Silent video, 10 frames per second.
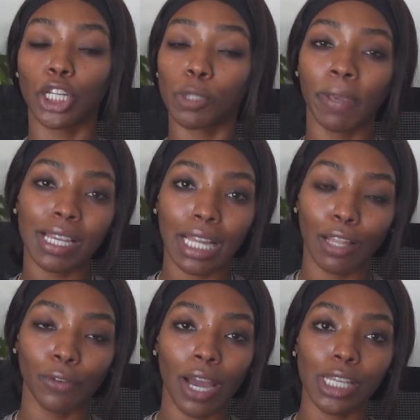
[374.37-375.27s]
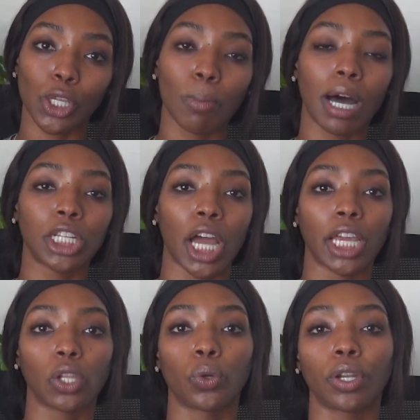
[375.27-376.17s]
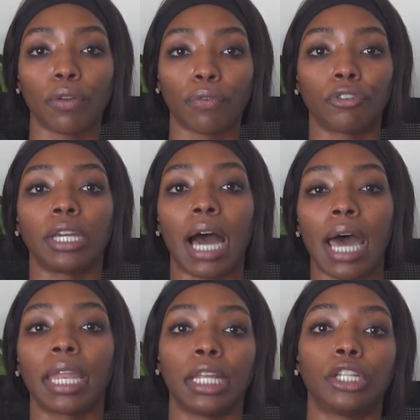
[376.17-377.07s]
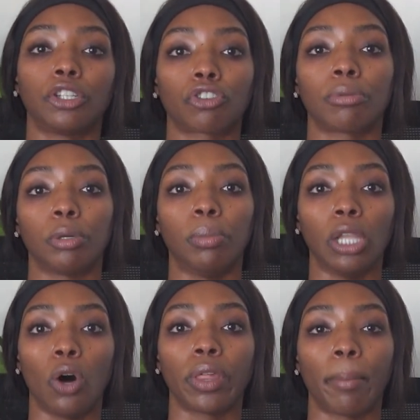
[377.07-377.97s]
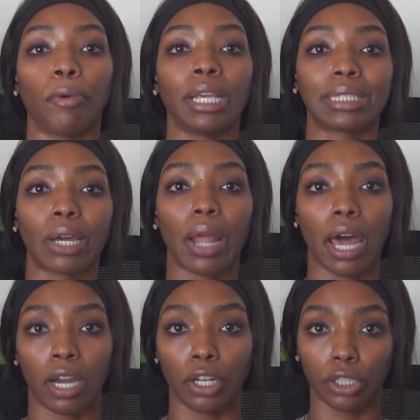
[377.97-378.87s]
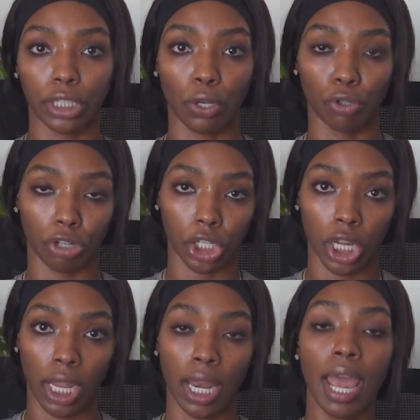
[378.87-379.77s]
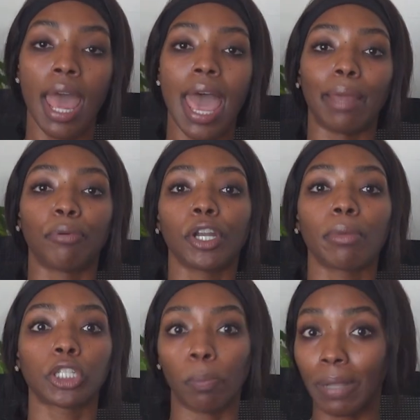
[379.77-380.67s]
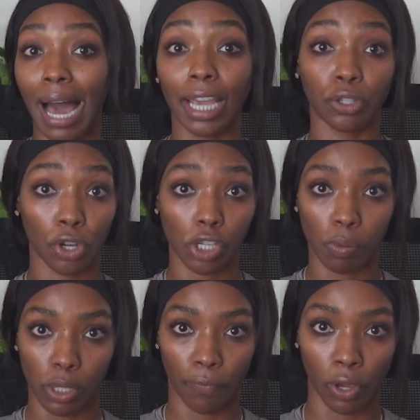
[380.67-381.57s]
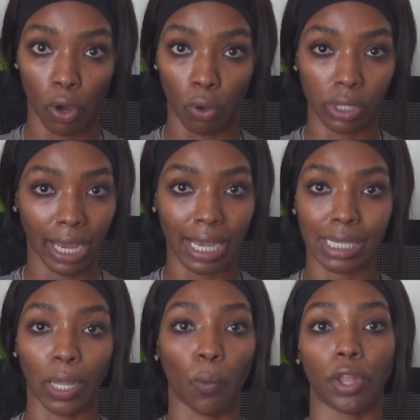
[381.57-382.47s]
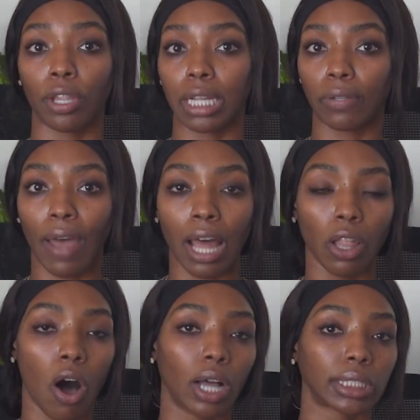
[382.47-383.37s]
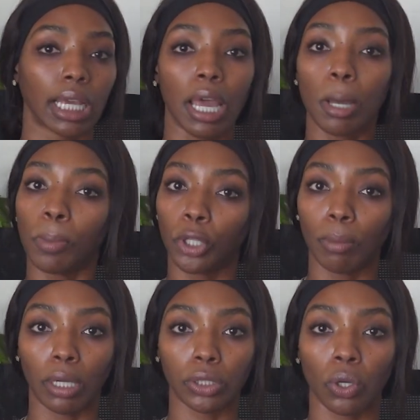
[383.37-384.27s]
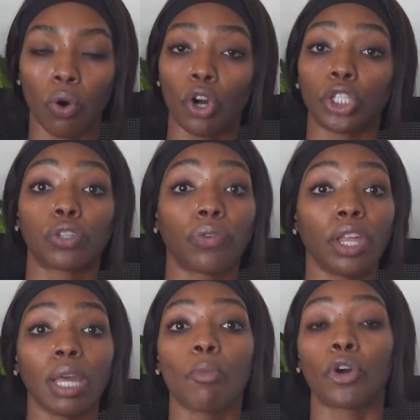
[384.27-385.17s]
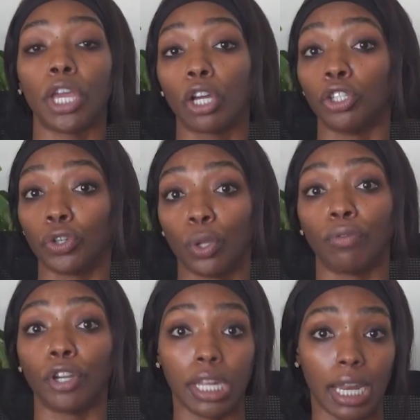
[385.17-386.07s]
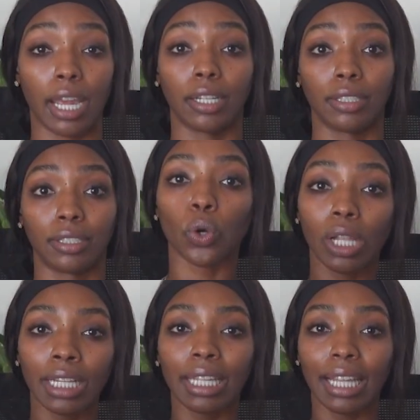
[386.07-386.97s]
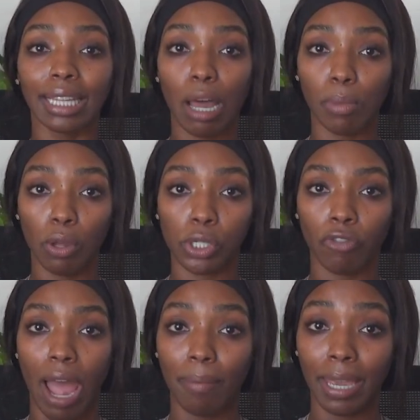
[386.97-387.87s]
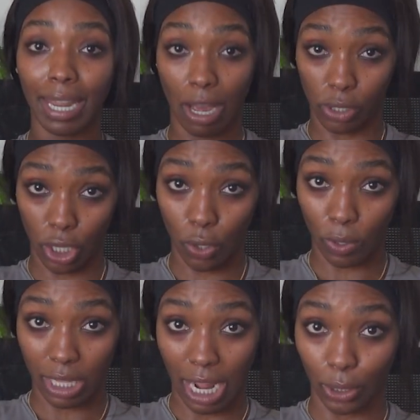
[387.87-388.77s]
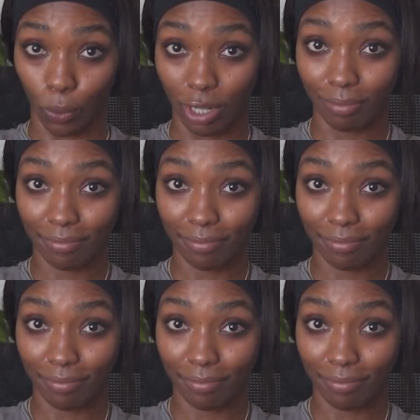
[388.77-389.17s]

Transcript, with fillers: And just because I love you guys so much, I included a free guide in the description below that breaks down how to understand nutrition and pretty much apply it to your specific goals. Like I said, whether that's fat loss, building muscle, or just feeling more in control of your eating. So click the link down below to grab it and I'll see you in the next one.